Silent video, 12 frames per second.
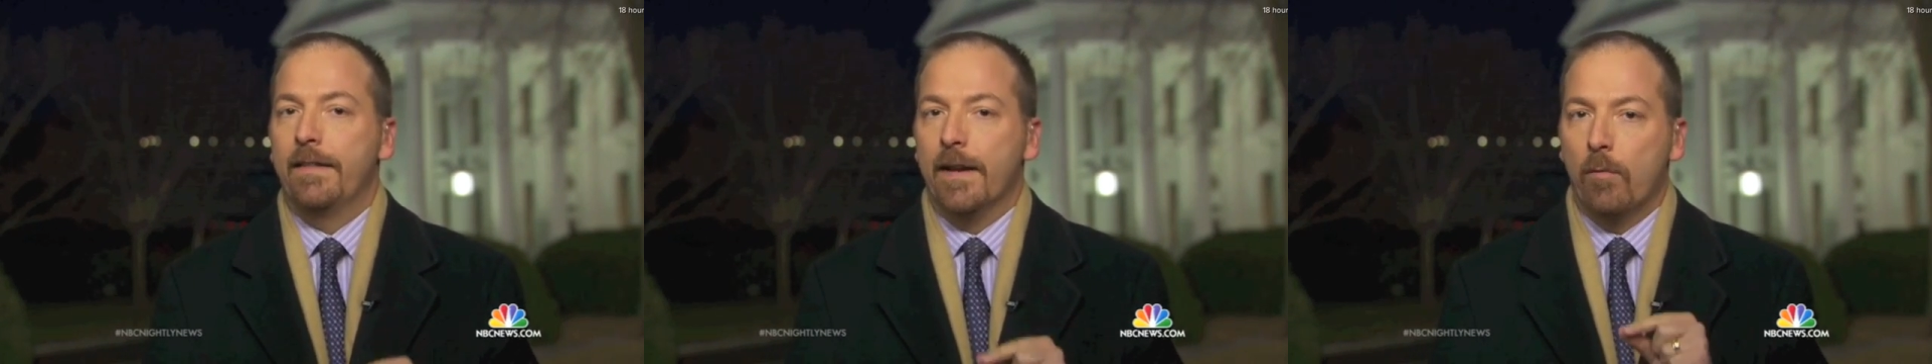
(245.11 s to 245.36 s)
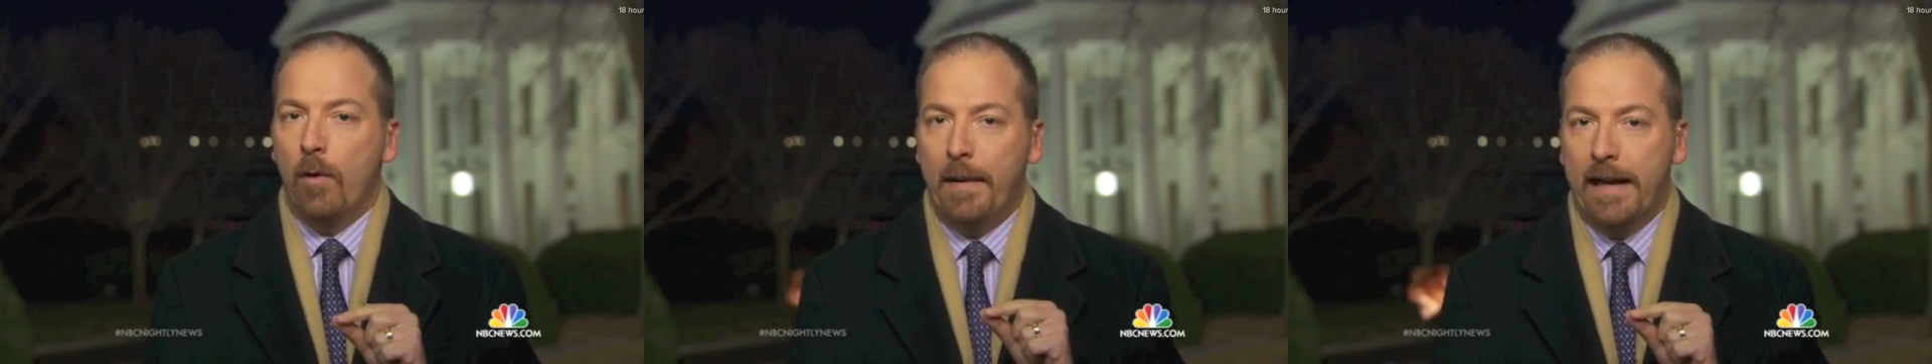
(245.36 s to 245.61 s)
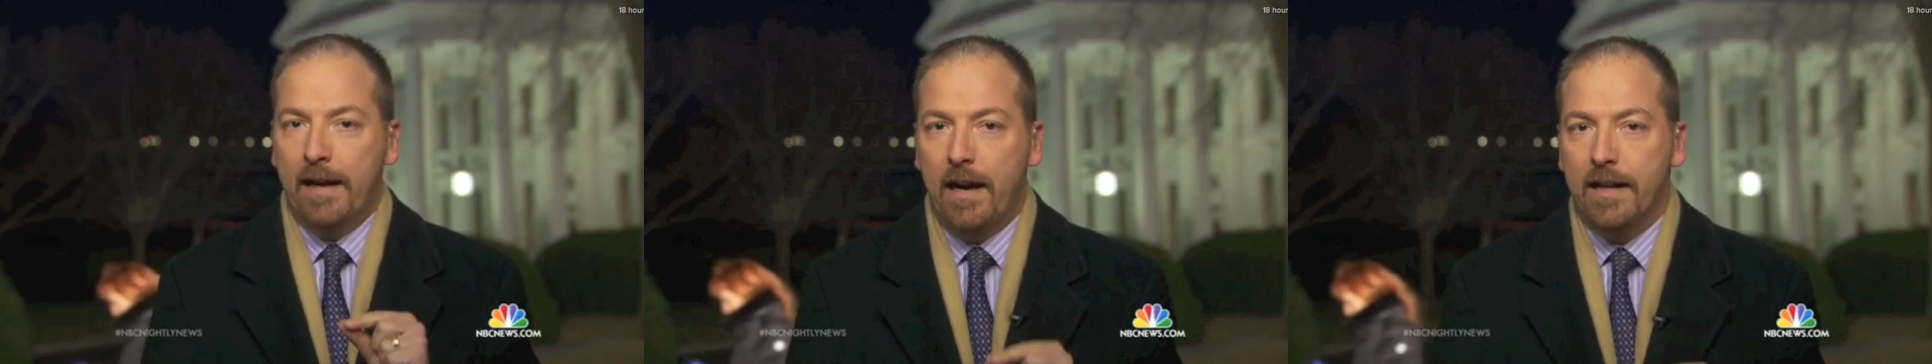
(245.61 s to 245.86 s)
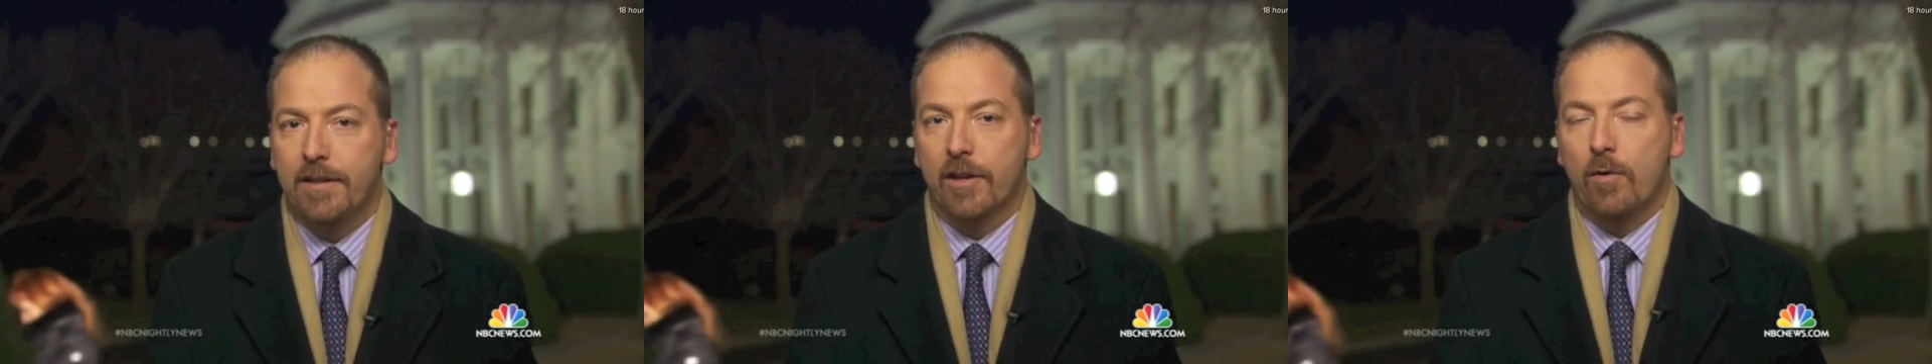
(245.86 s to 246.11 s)
that there will be
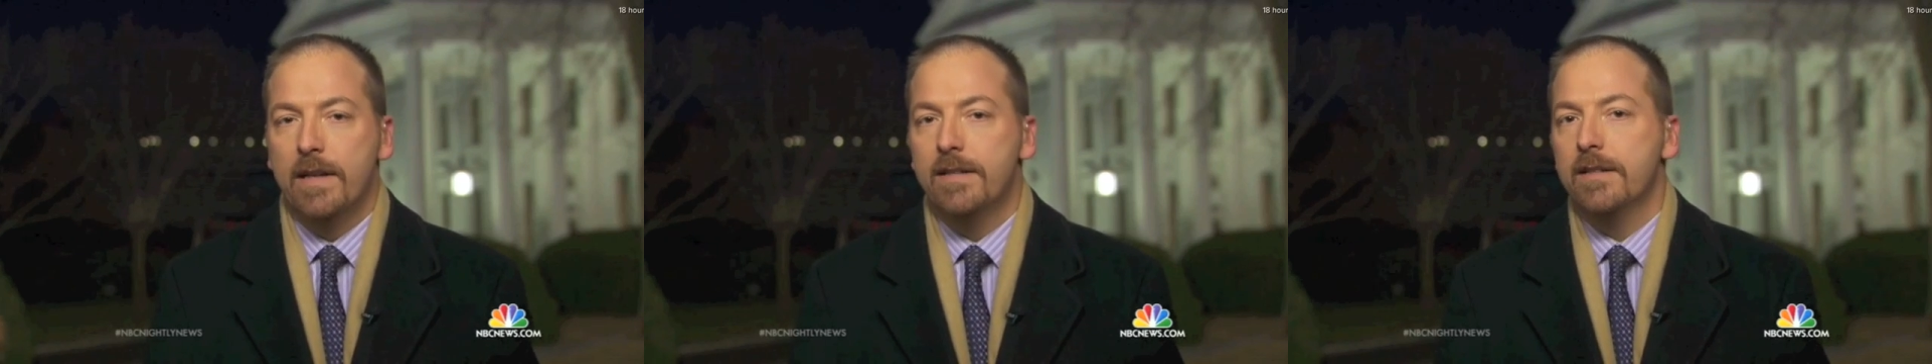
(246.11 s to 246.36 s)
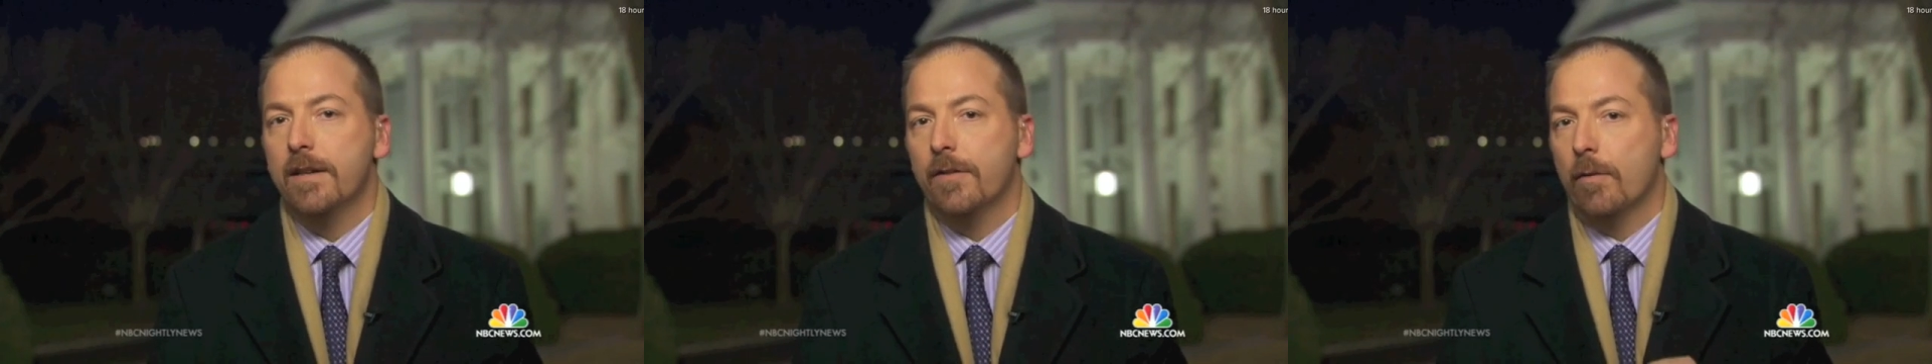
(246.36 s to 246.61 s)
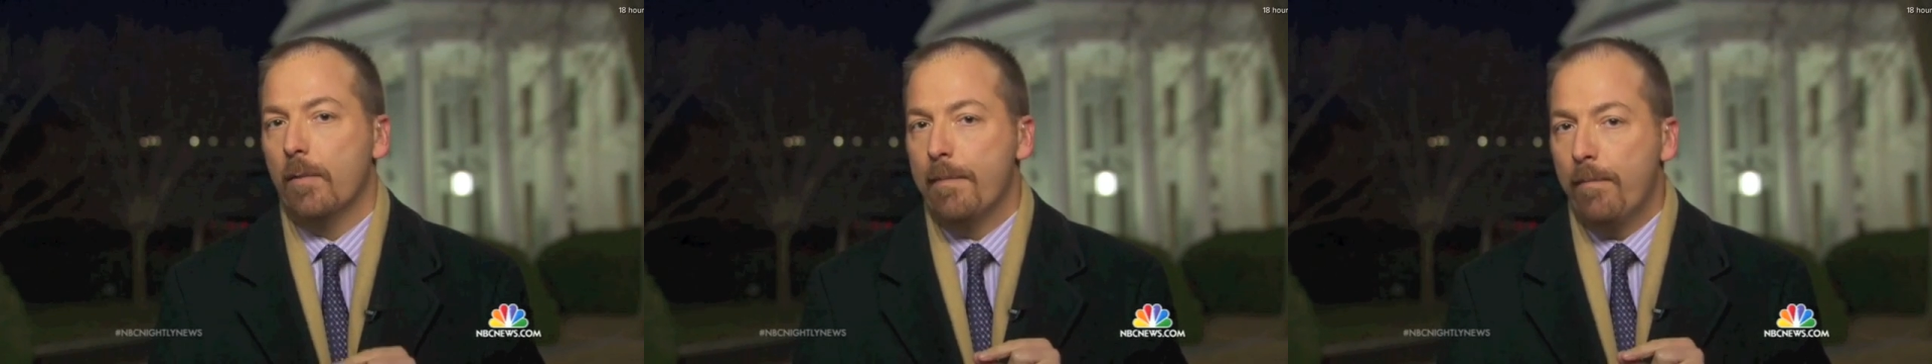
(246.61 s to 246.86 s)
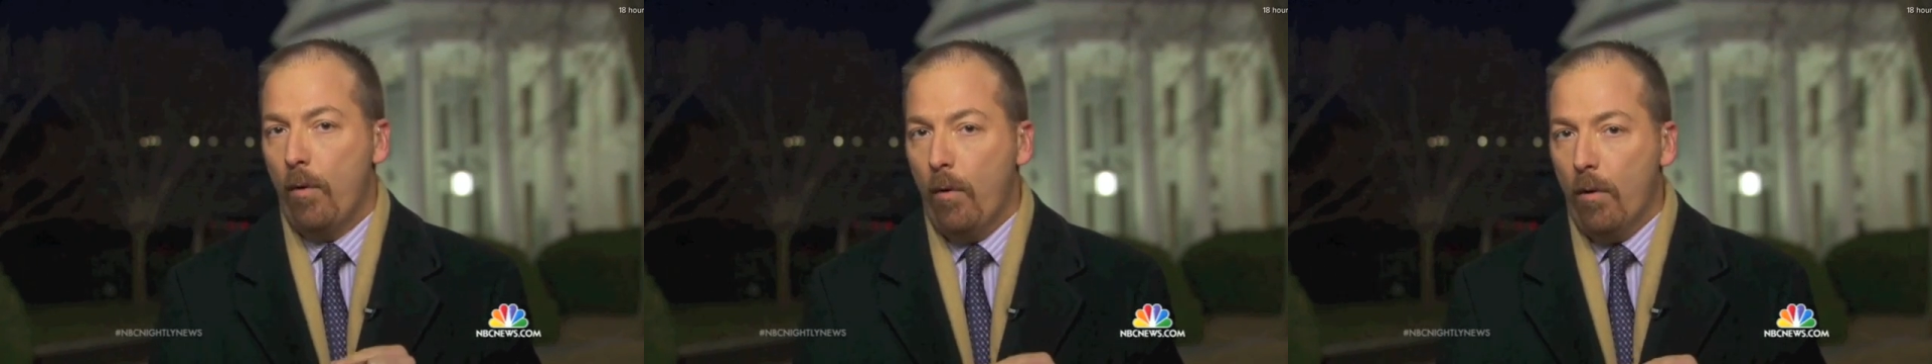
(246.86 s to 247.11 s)
consequences if the
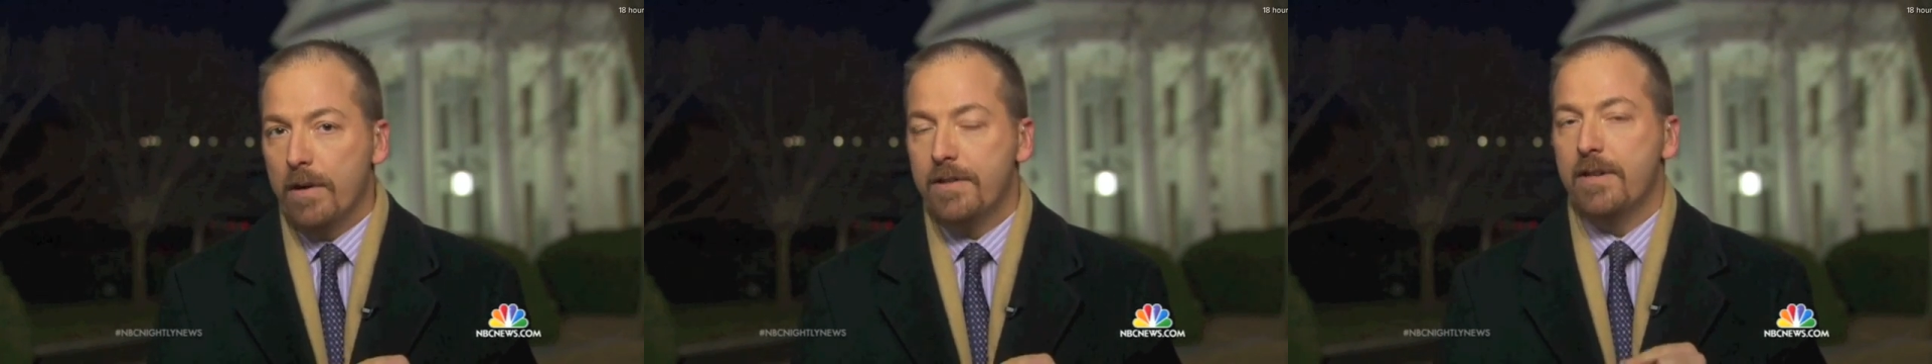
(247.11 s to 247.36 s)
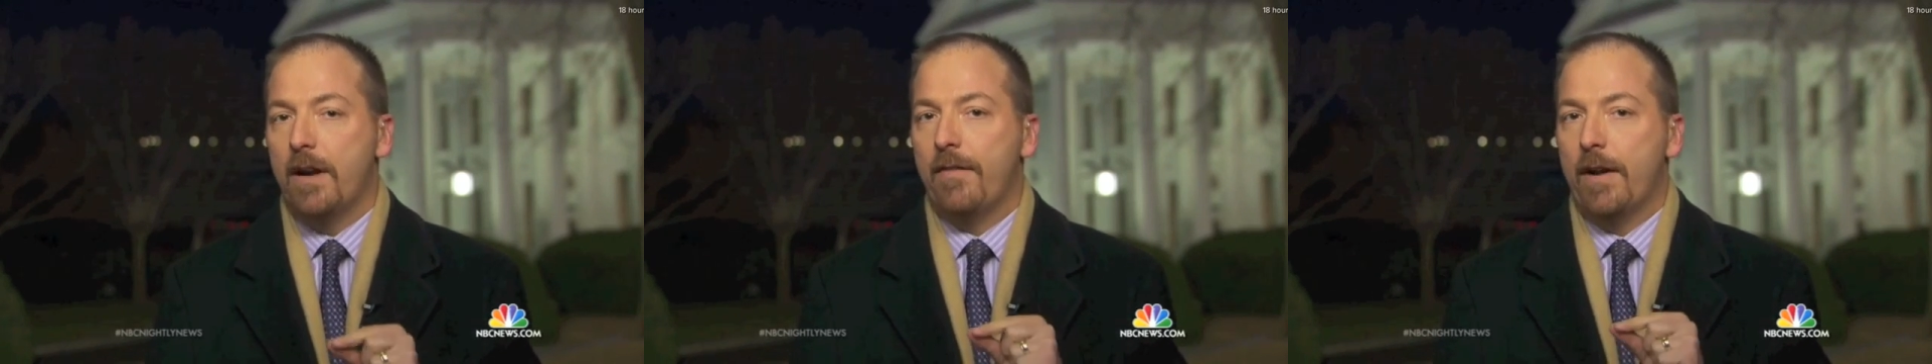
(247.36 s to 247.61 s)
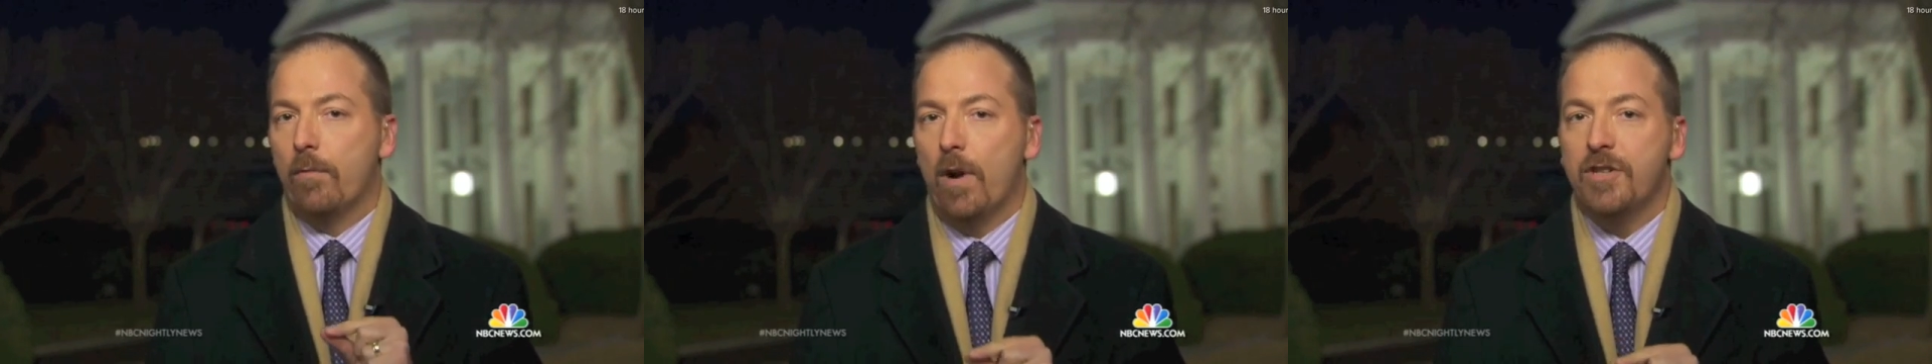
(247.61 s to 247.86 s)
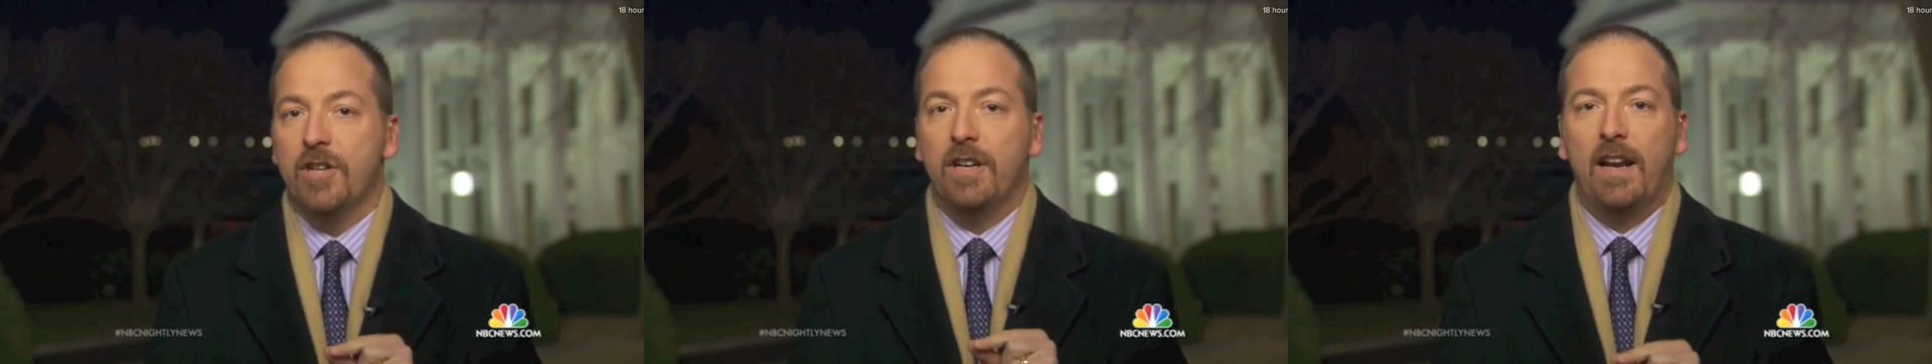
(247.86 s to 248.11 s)
reports of a
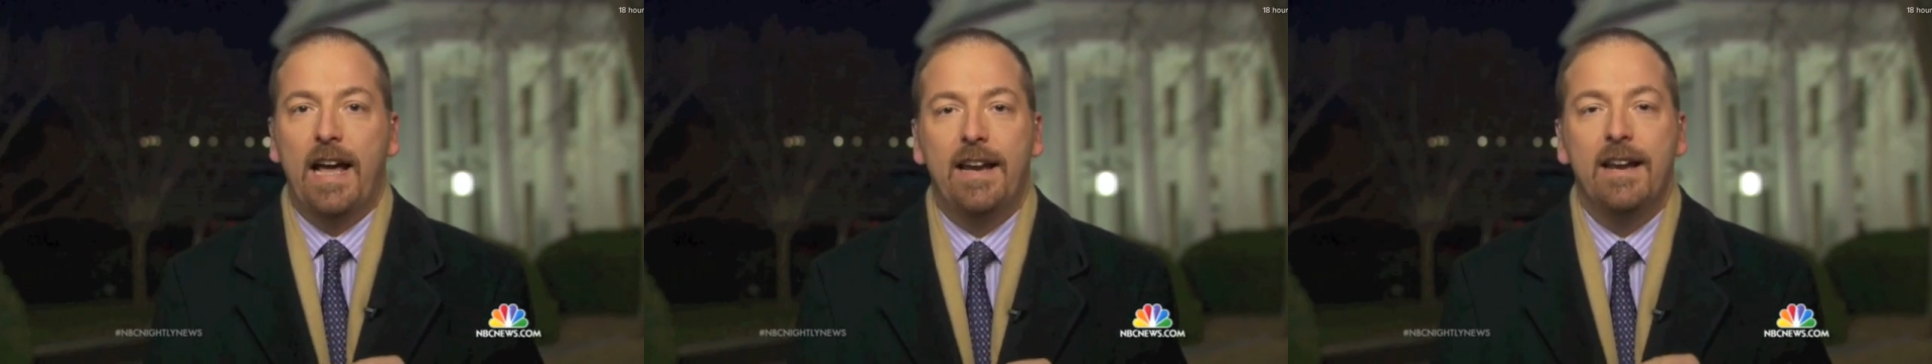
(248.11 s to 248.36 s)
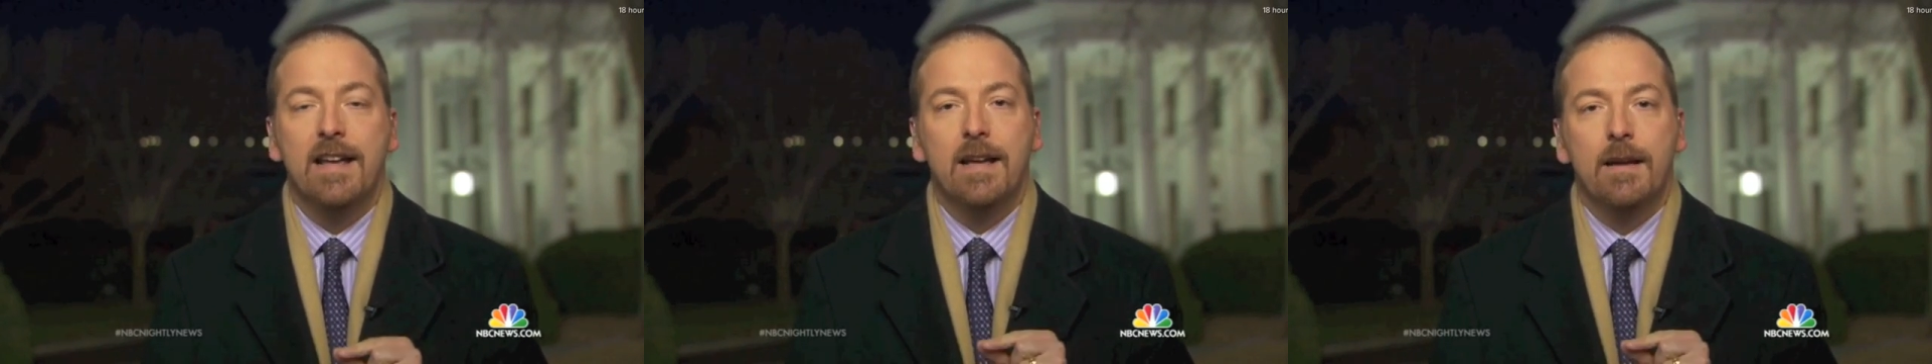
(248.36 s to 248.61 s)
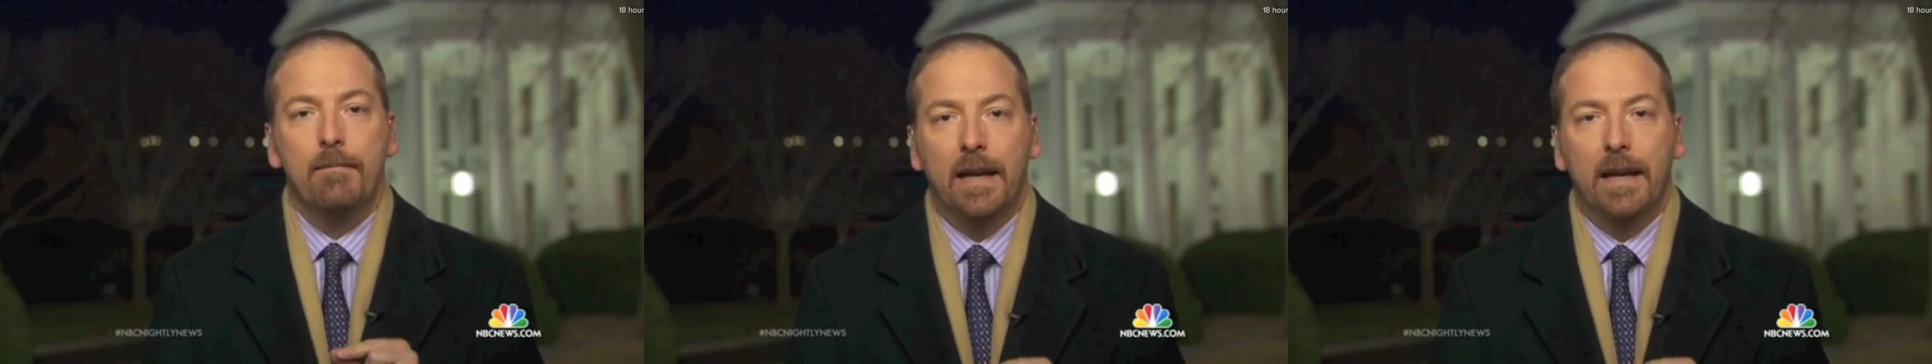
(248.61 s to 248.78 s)
Russian-led